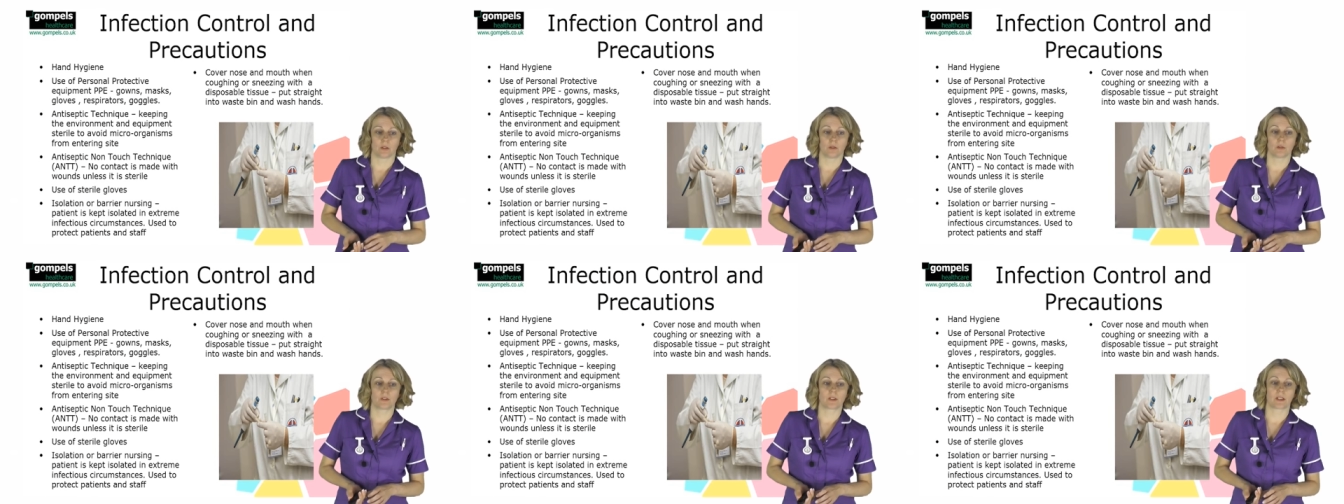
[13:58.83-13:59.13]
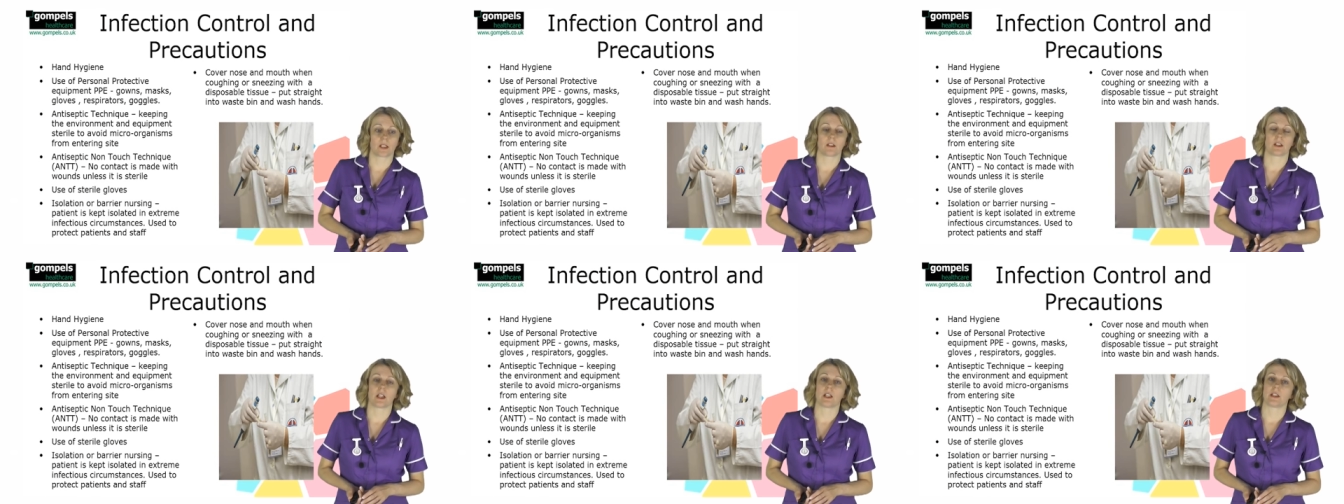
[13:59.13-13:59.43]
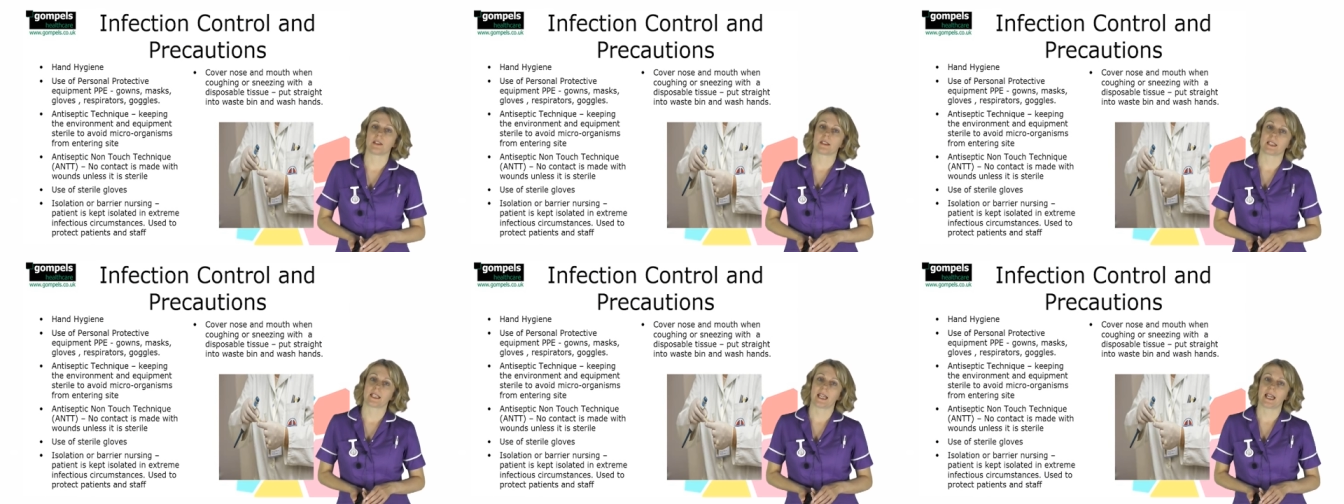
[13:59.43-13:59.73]
also
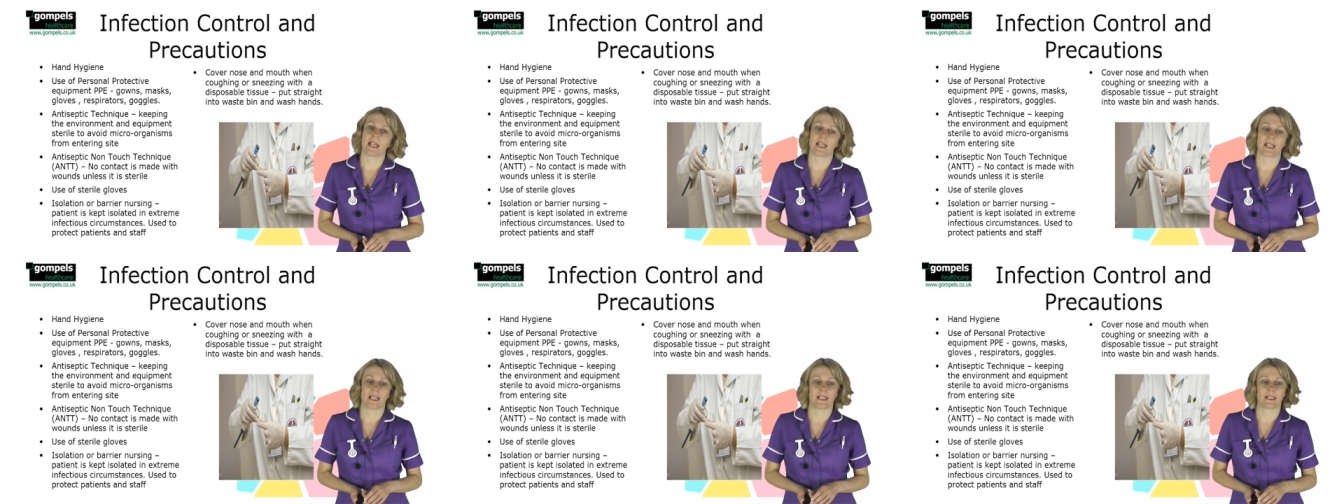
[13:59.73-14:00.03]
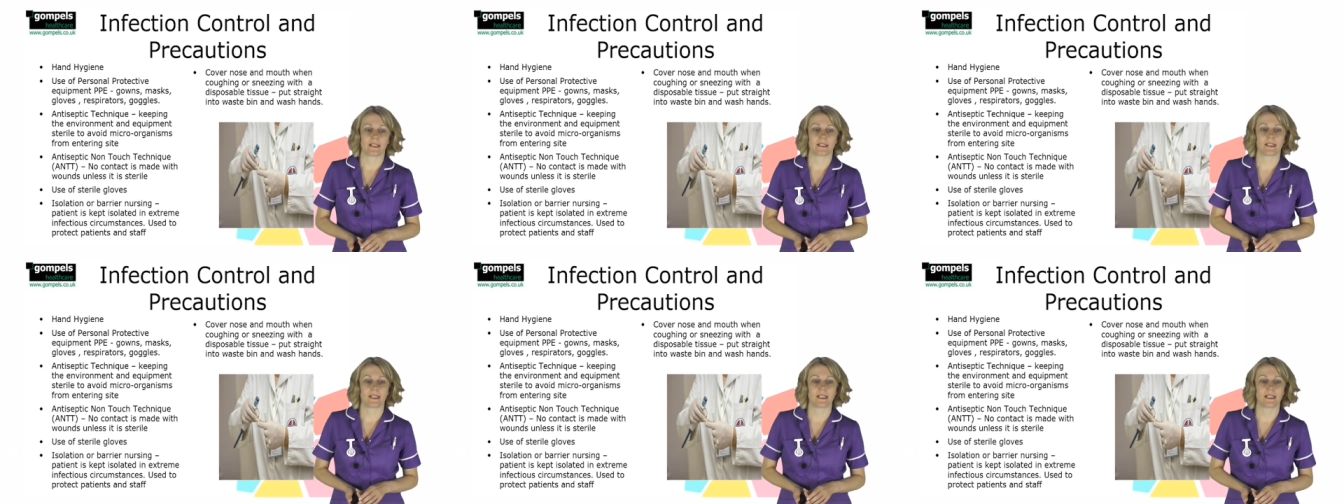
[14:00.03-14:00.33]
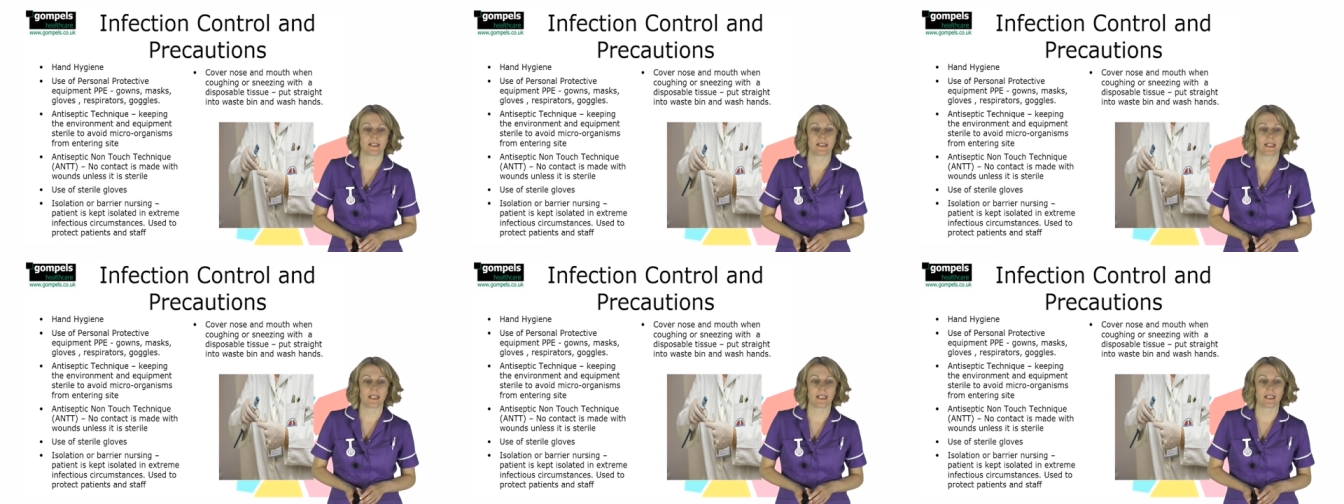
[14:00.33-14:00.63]
known as the
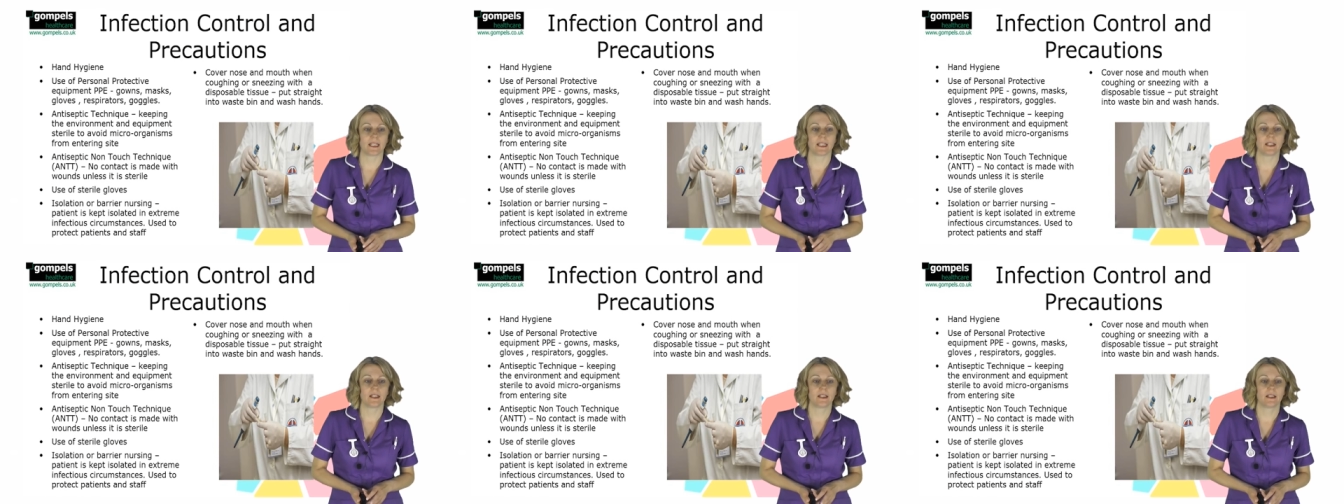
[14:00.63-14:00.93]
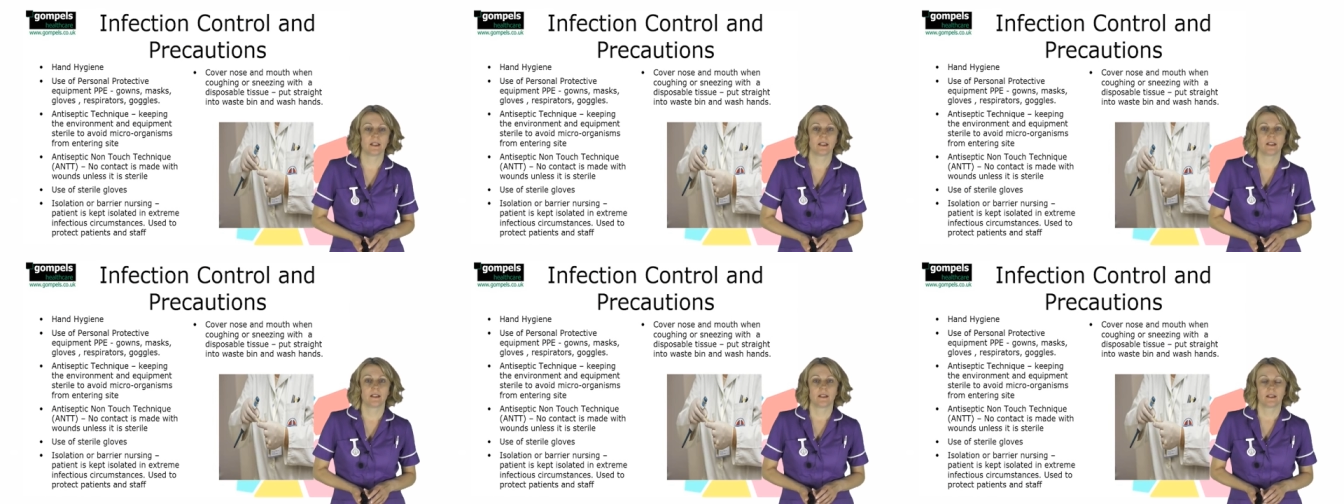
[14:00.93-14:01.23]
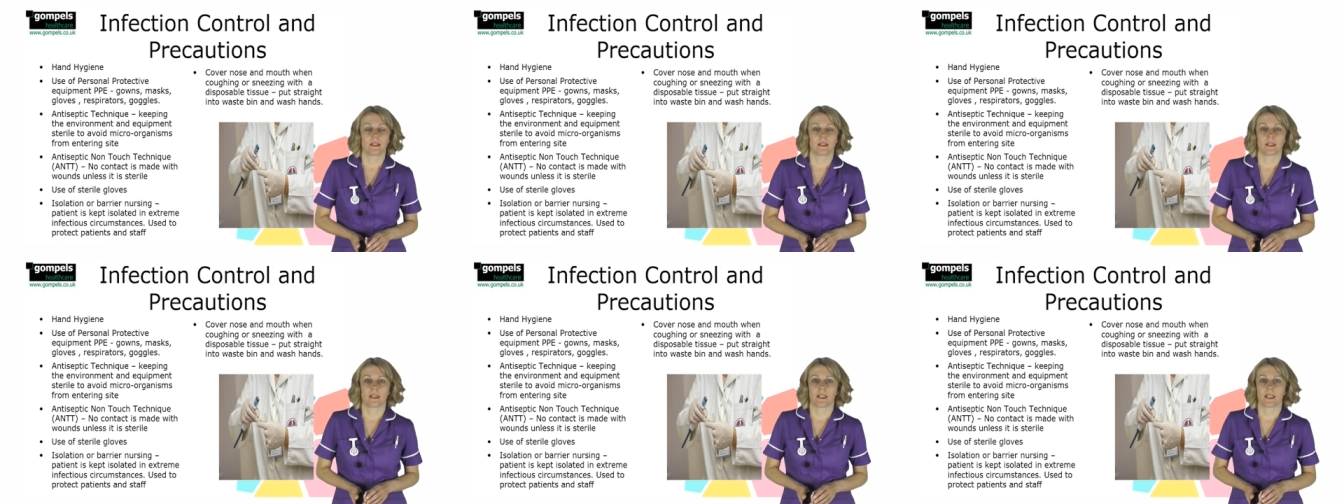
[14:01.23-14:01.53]
ANTT,
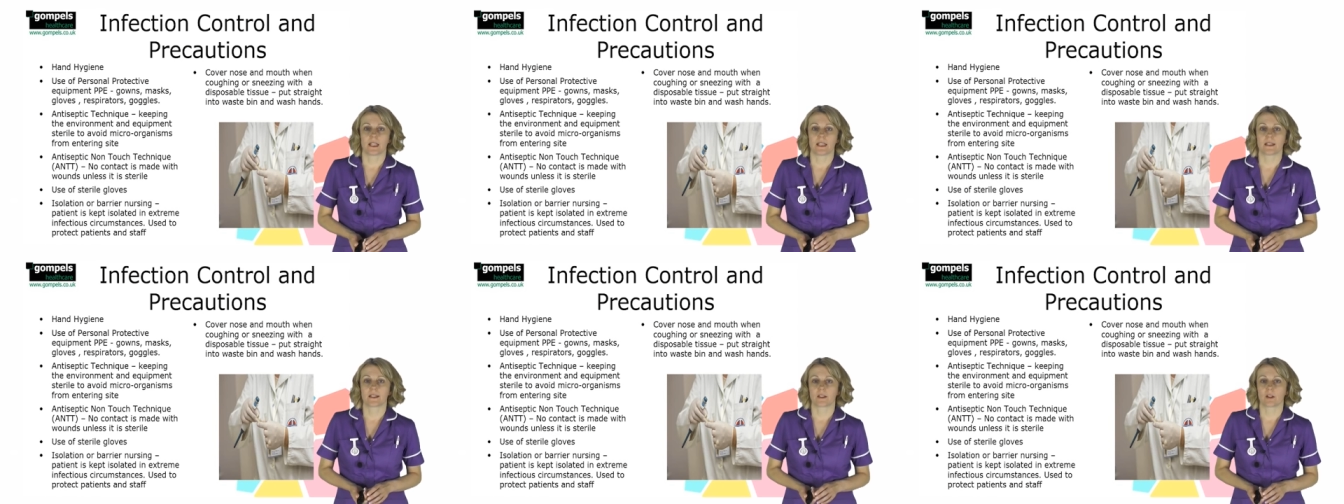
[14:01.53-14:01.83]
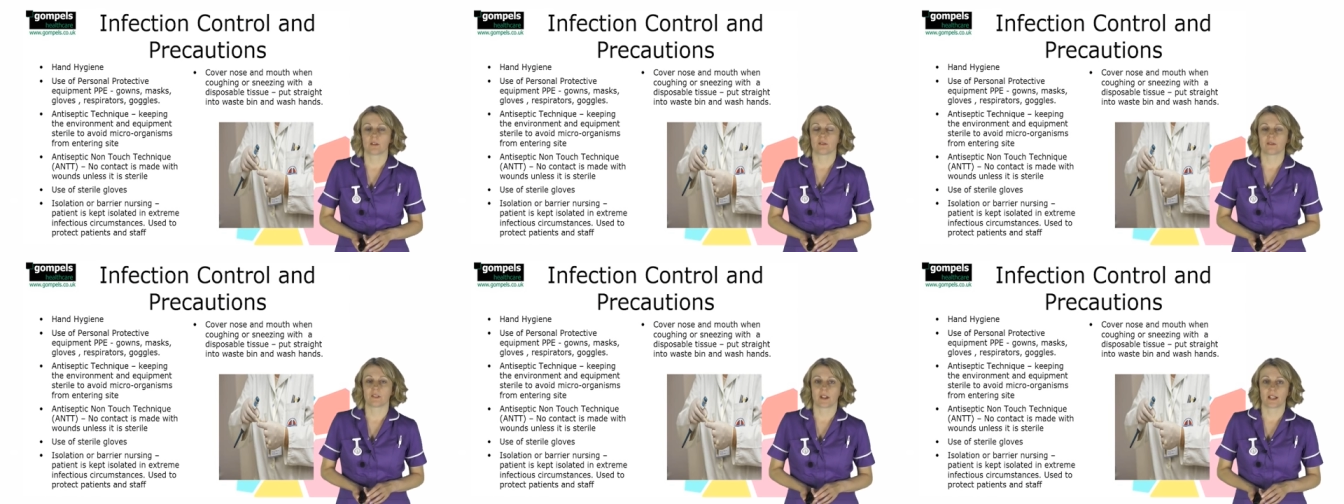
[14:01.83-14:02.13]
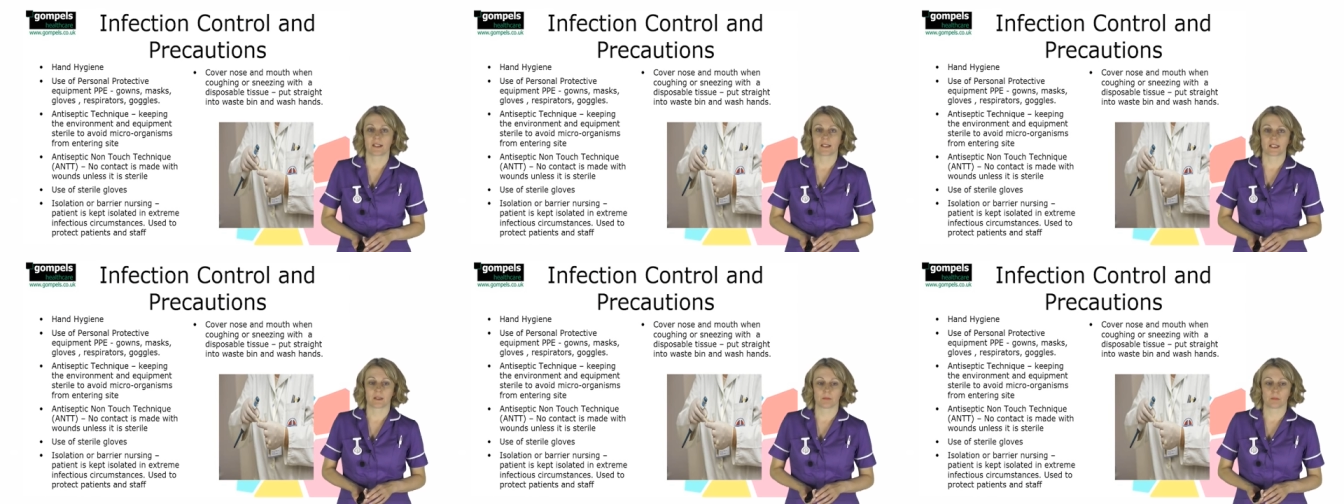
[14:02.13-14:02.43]
is of
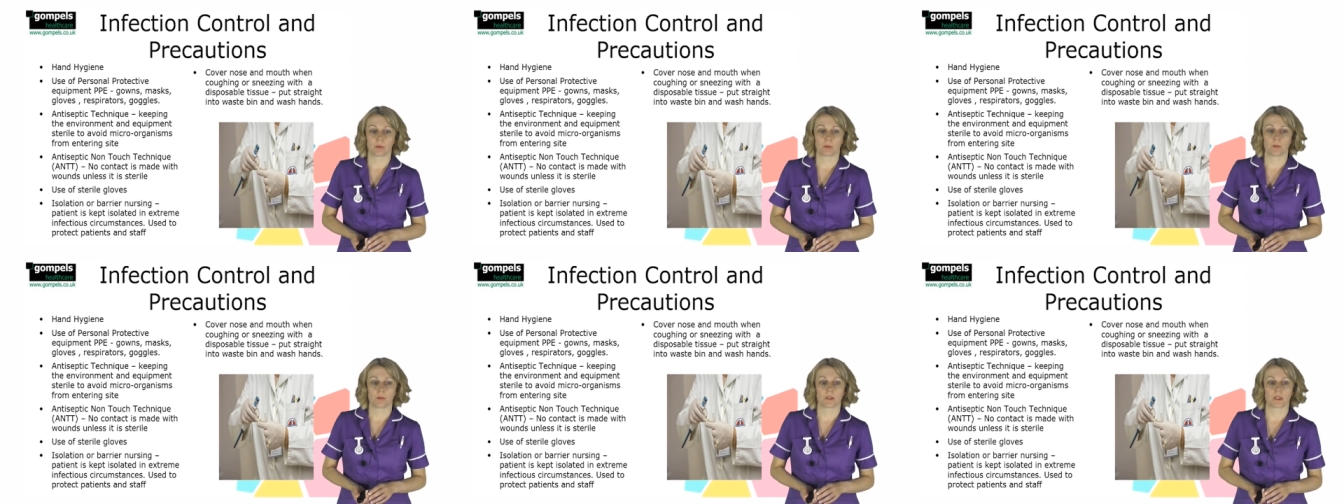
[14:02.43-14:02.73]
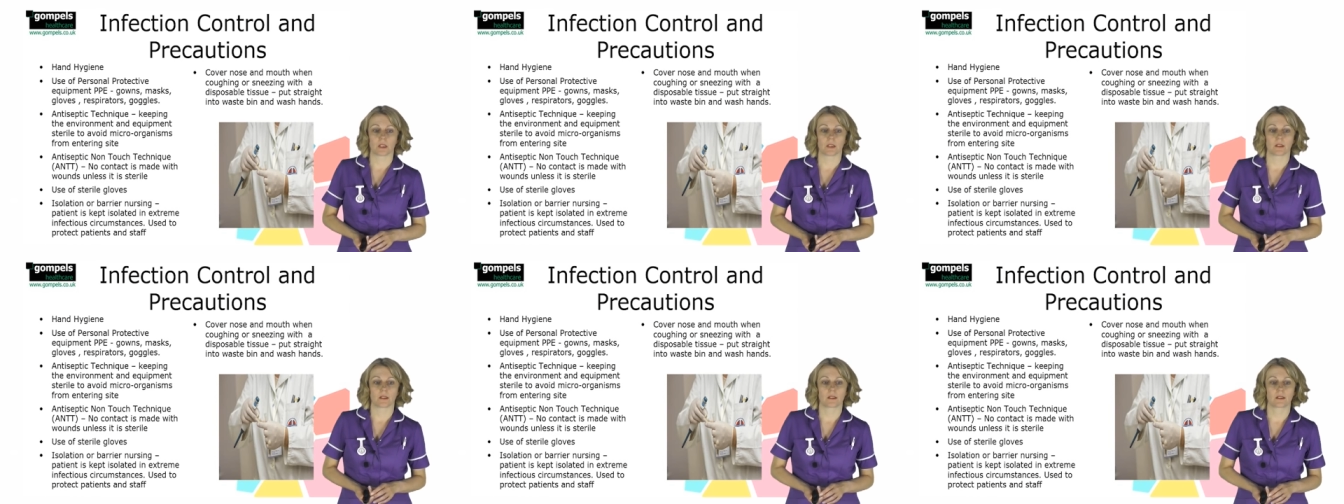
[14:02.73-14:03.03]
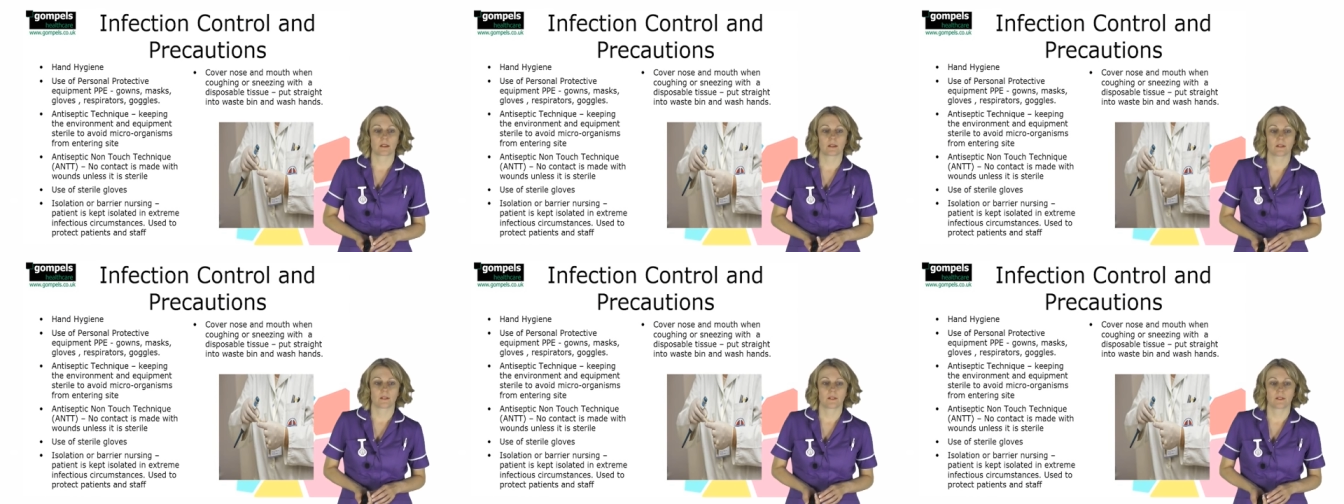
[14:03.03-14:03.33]
vital
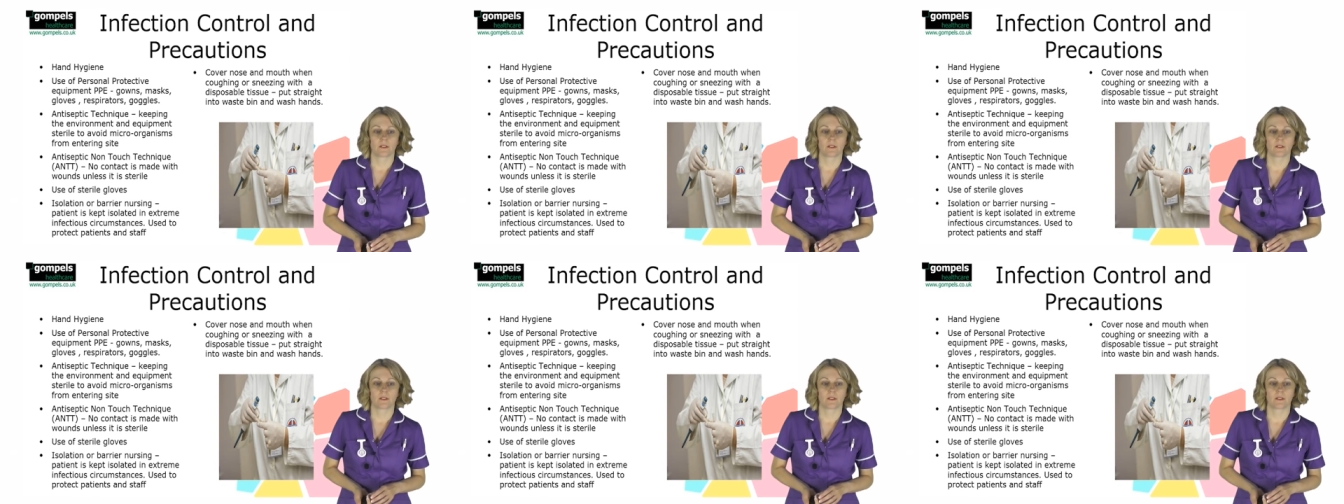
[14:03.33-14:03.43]
importance.